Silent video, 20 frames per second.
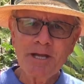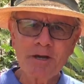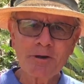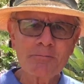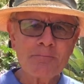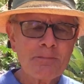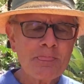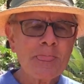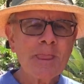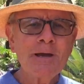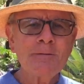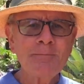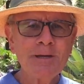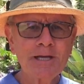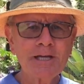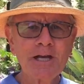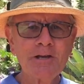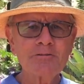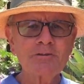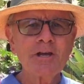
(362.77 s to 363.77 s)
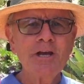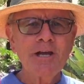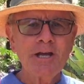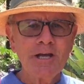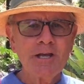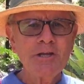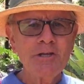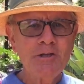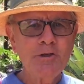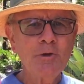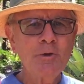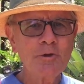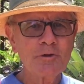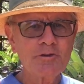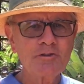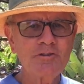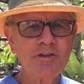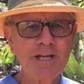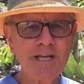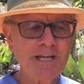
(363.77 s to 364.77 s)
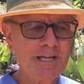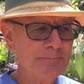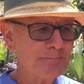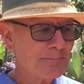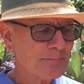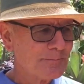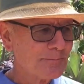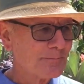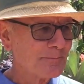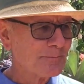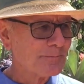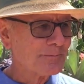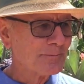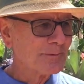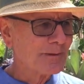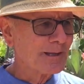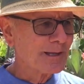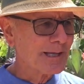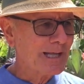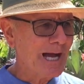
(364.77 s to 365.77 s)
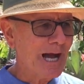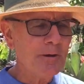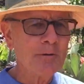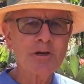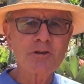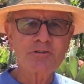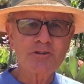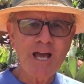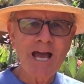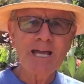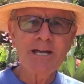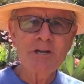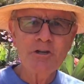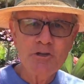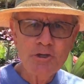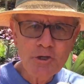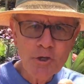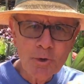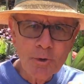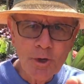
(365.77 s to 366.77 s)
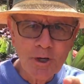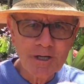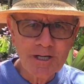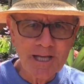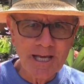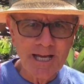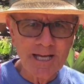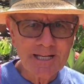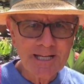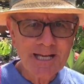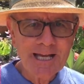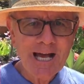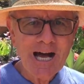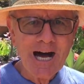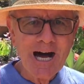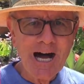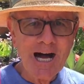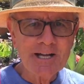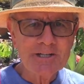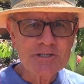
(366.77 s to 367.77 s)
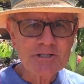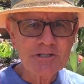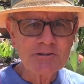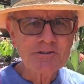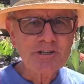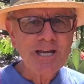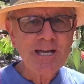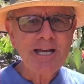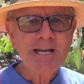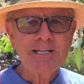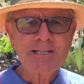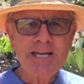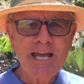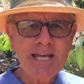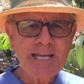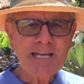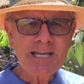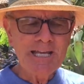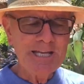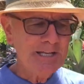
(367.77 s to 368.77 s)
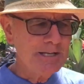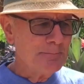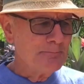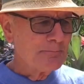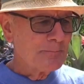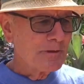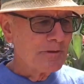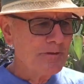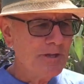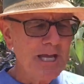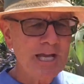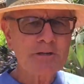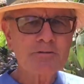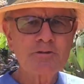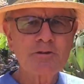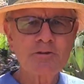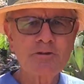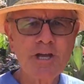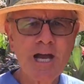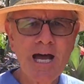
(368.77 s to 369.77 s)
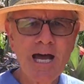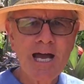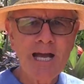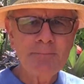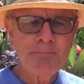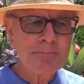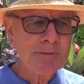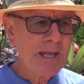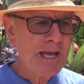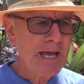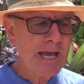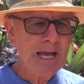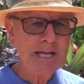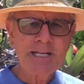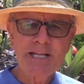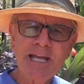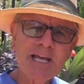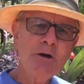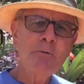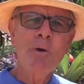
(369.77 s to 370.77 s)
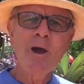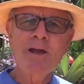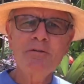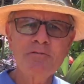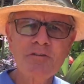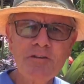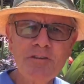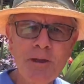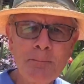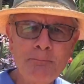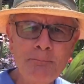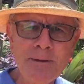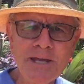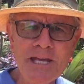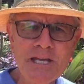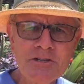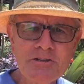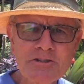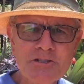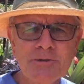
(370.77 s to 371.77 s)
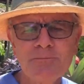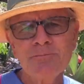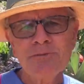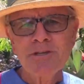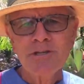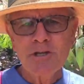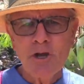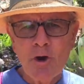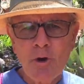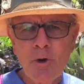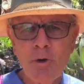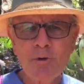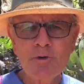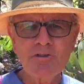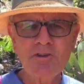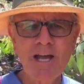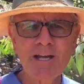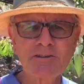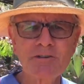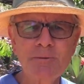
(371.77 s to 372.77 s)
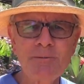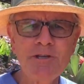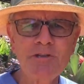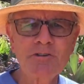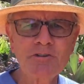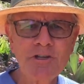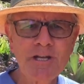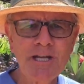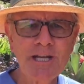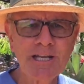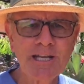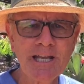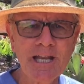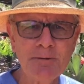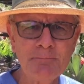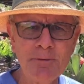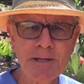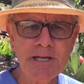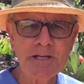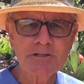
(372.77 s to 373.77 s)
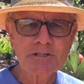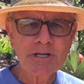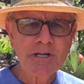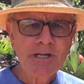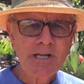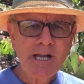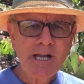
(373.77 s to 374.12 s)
here because you'll see how excited you will get on just taking the extra time and get away from the beach. You don't always have to be sitting on the beach